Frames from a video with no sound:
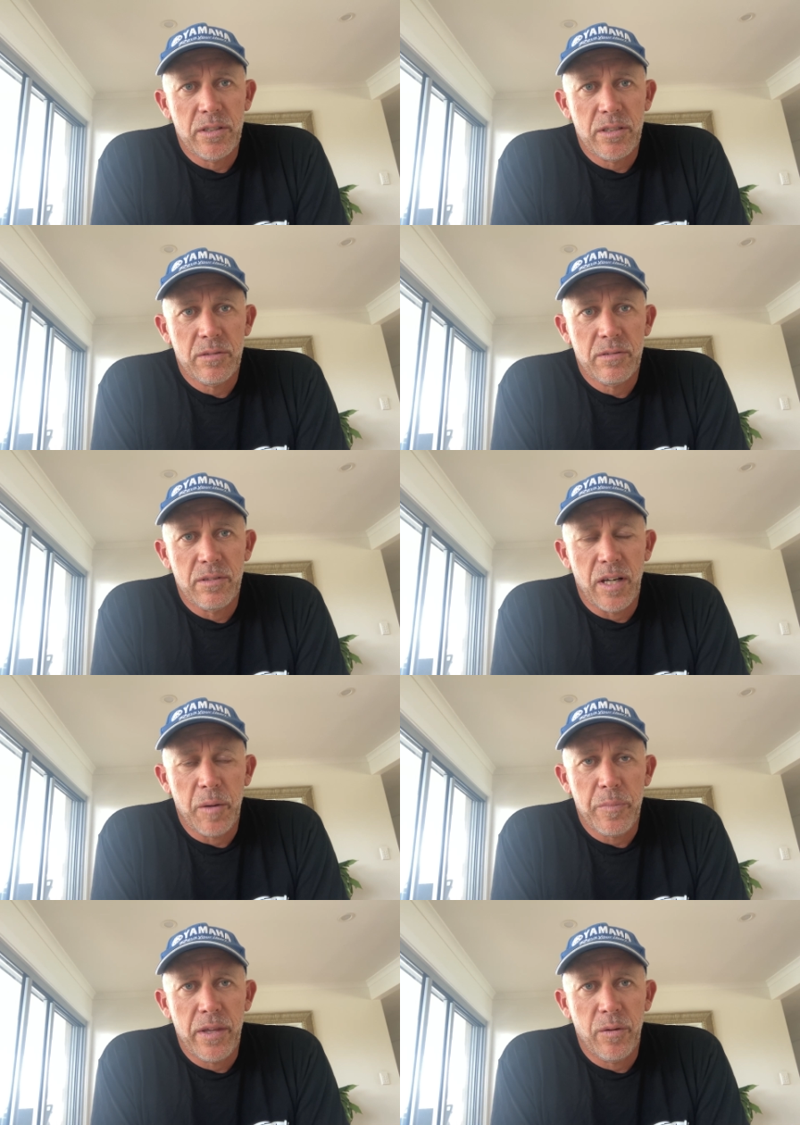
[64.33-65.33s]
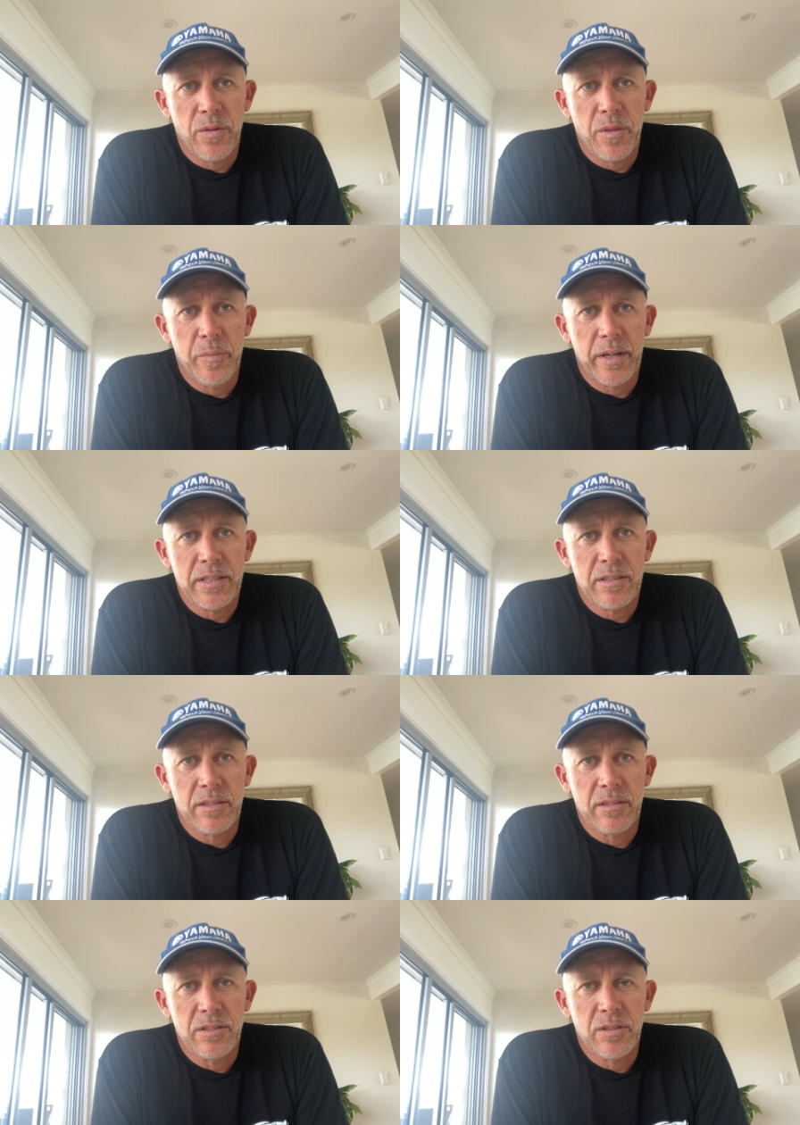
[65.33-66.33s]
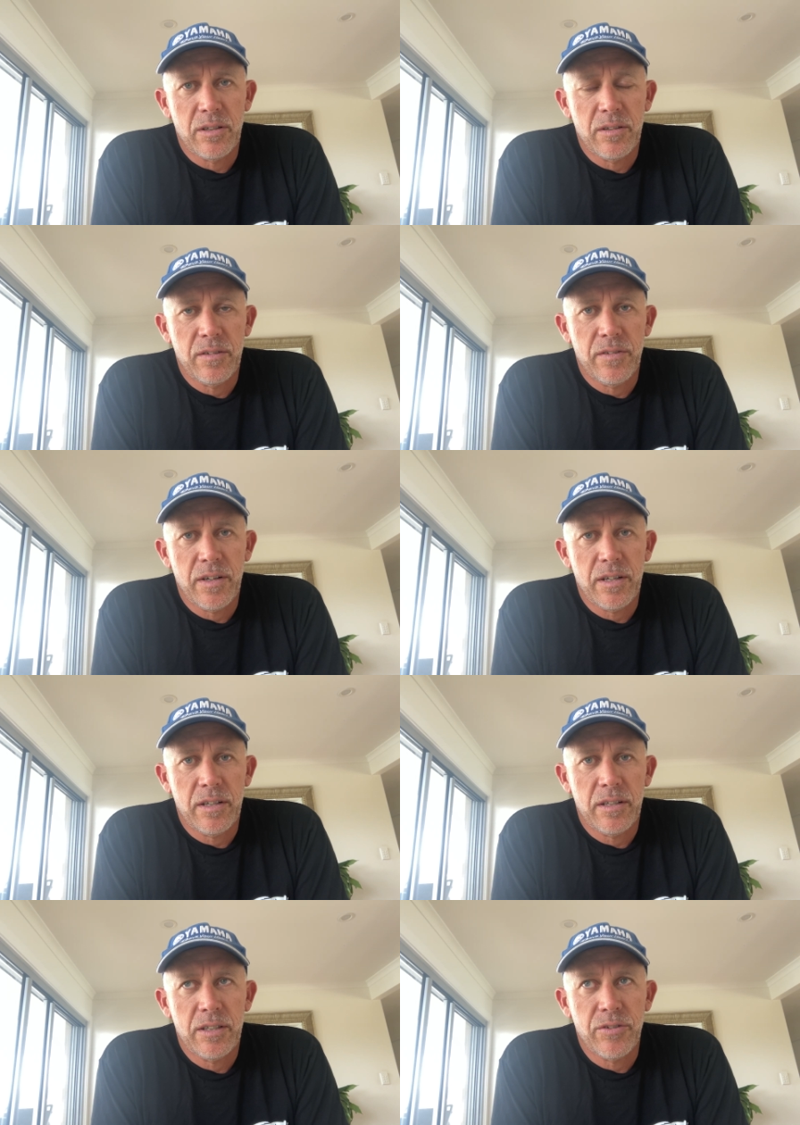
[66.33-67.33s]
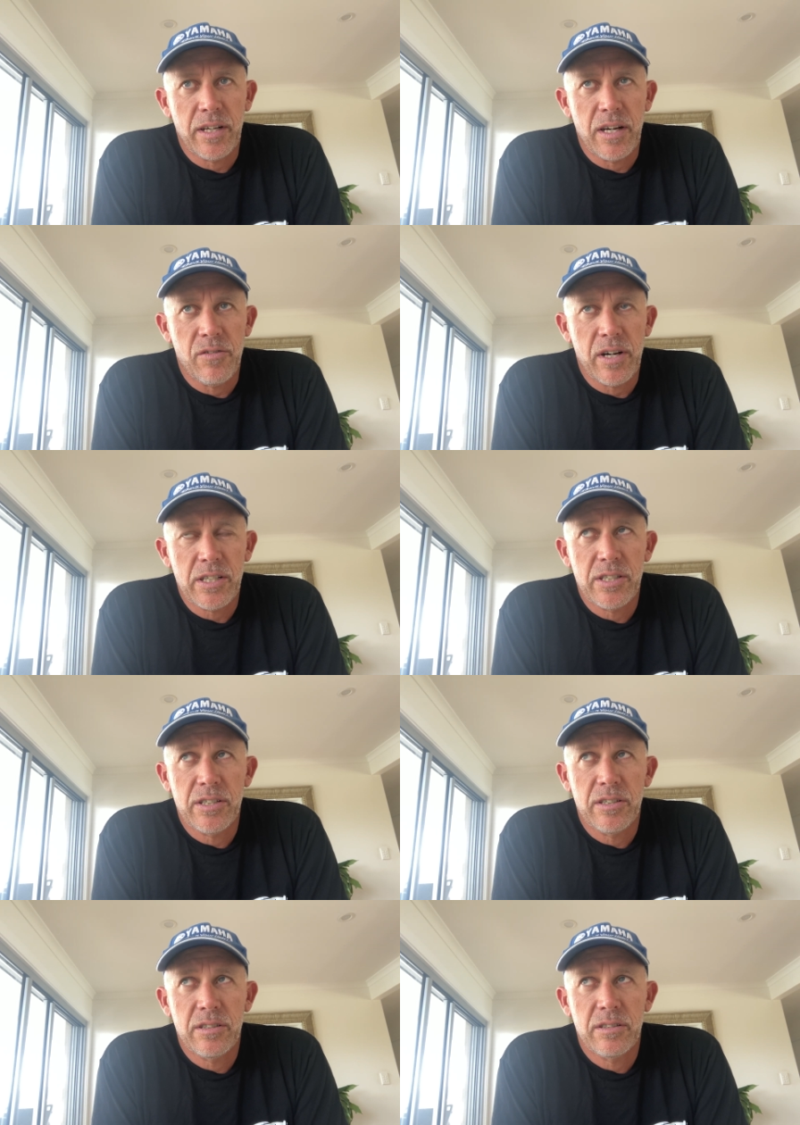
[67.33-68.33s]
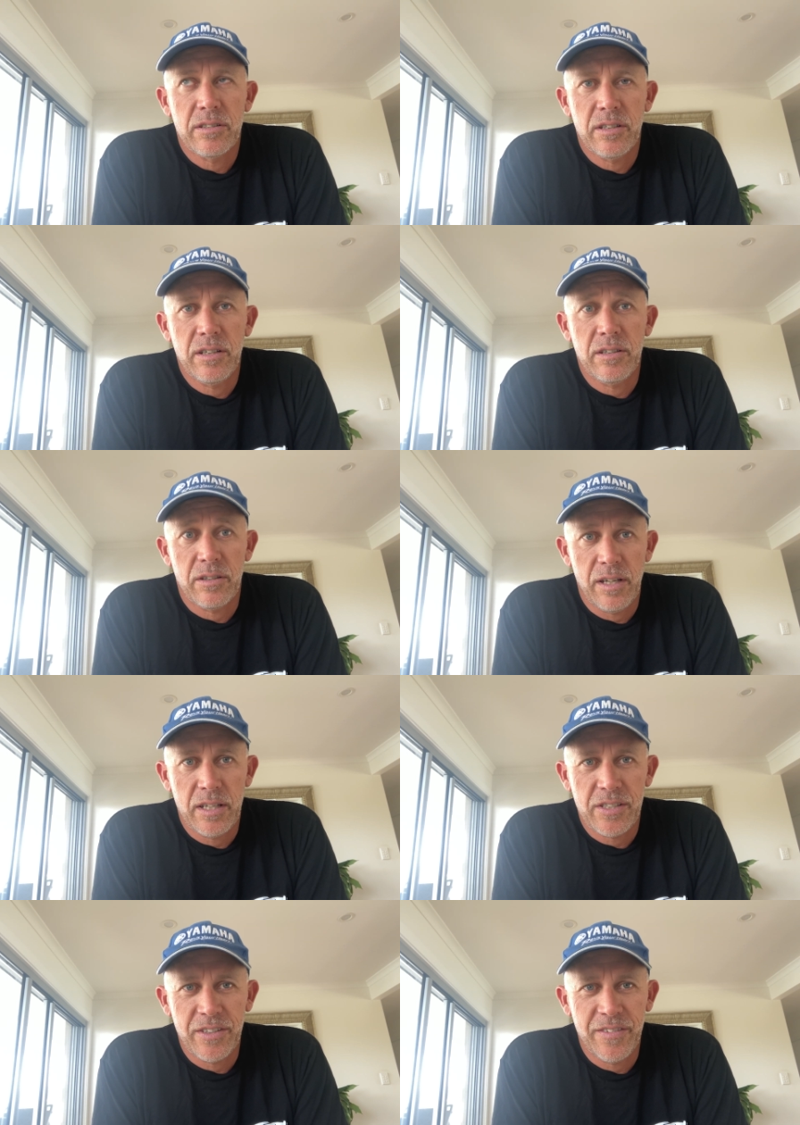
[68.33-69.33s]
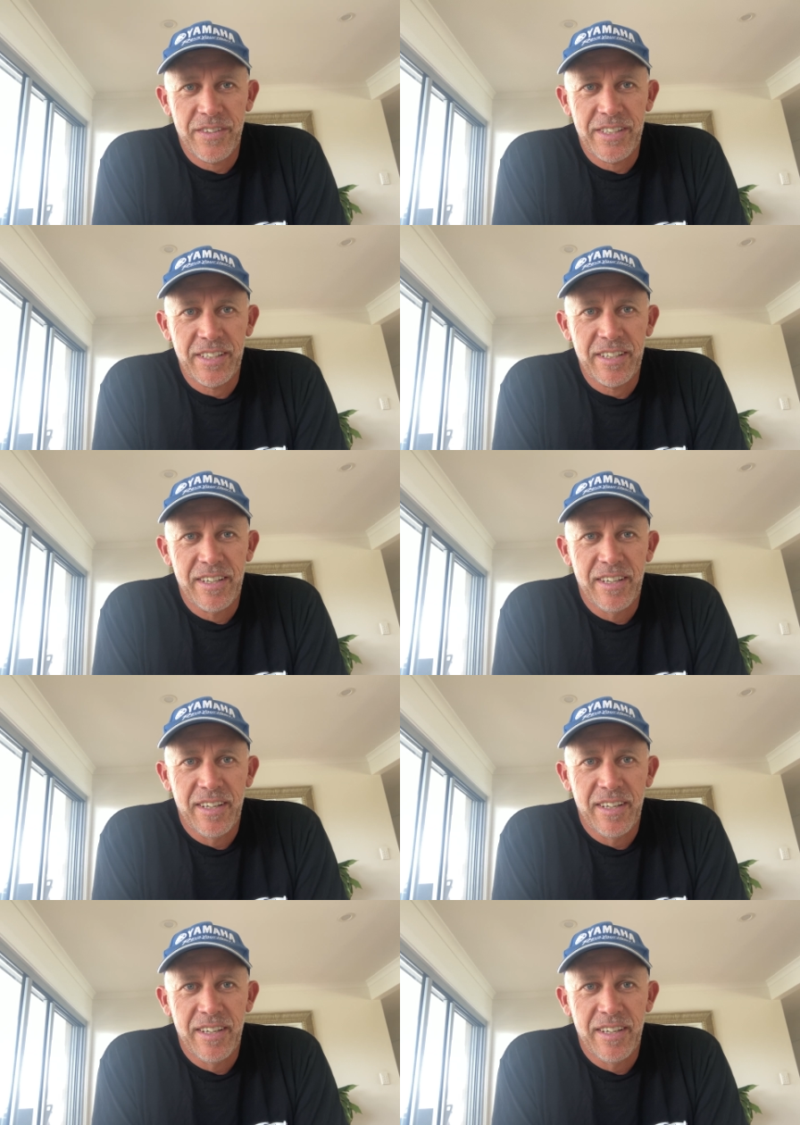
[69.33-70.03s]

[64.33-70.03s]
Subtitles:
it's up there with the biggest sort of adrenaline rush in estuary fishing,